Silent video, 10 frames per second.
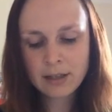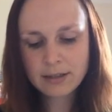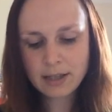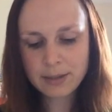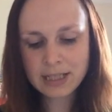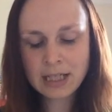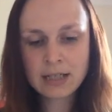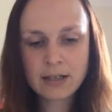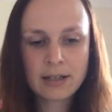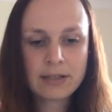So in Dinky
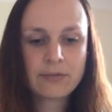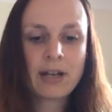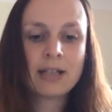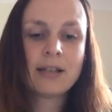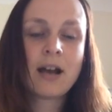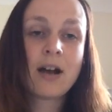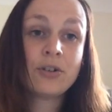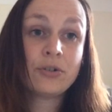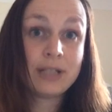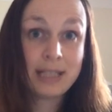Dyes threads,
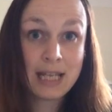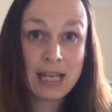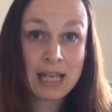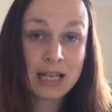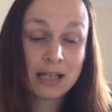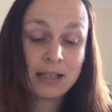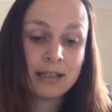100D